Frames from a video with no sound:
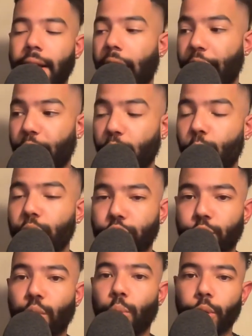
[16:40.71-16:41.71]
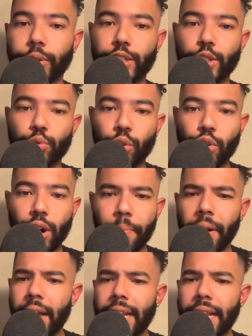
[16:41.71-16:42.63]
I think once you're the World Series runner-up,